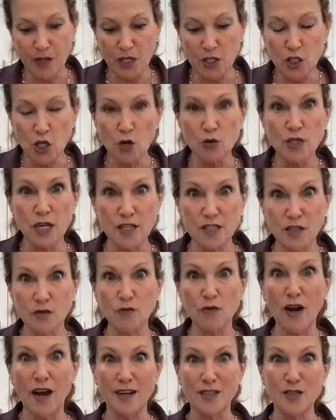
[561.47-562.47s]
the dough
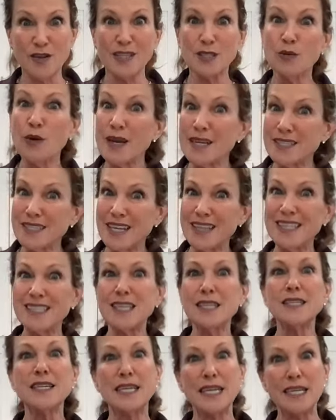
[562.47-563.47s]
doesn't rise. So that's why I said
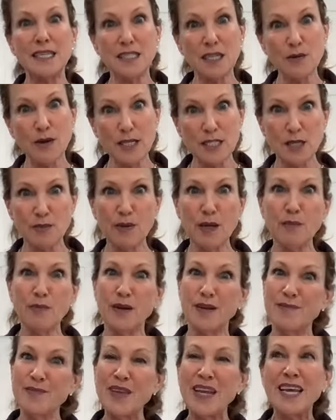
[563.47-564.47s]
this is an easy recipe,
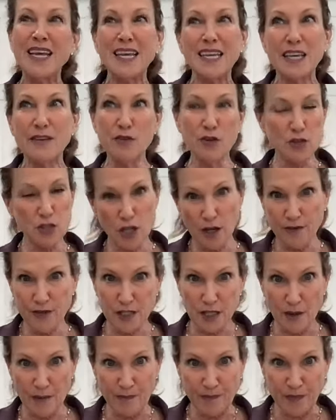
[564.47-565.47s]
but give yourself
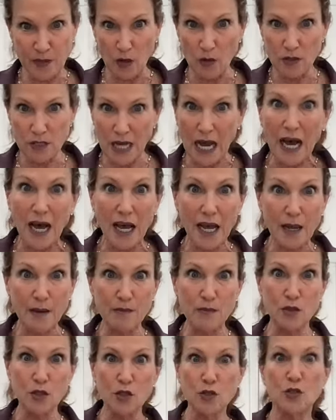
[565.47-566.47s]
some
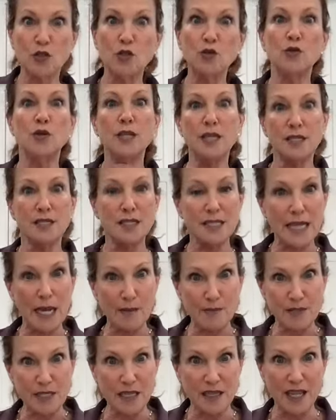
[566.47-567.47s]
time to do these
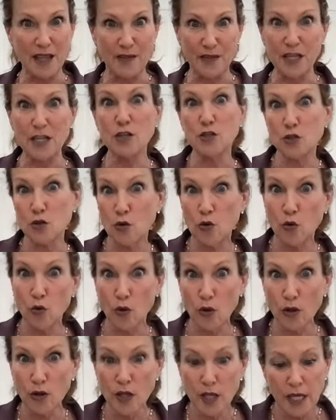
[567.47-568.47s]
steps and let things
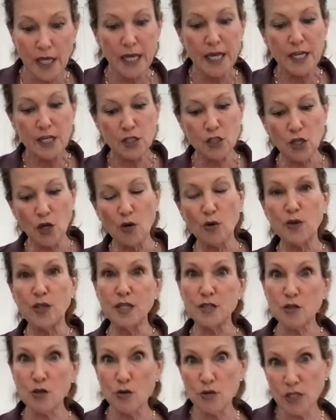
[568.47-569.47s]
cool. So
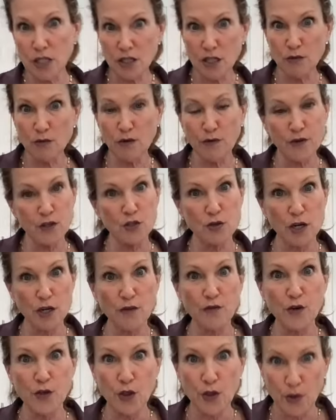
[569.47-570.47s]
this goes into the
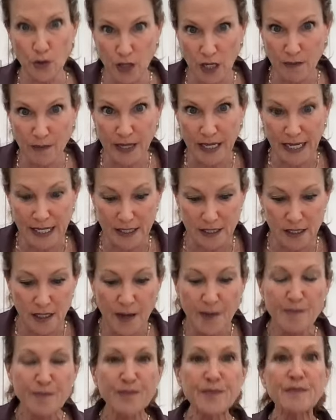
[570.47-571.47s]
refrigerator for 30
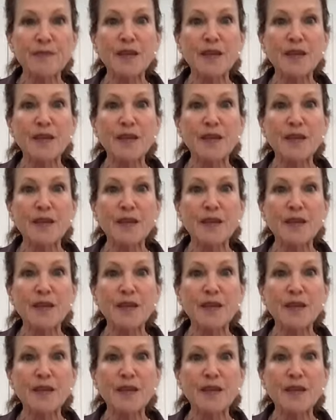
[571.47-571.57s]
minutes.